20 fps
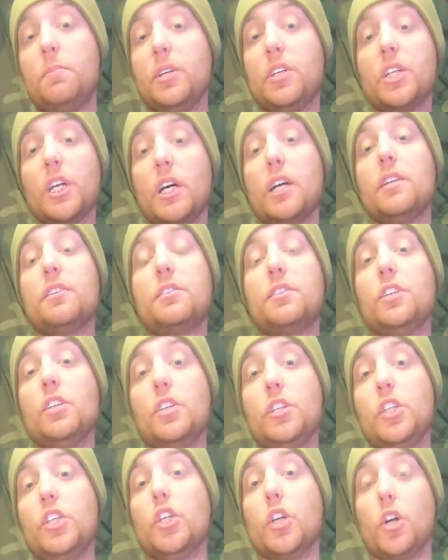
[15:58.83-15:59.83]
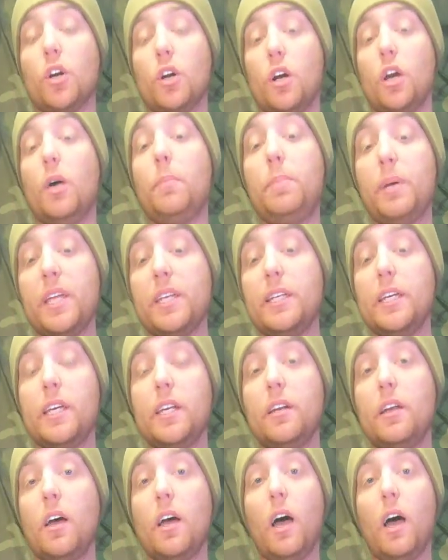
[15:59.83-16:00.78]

because your opinion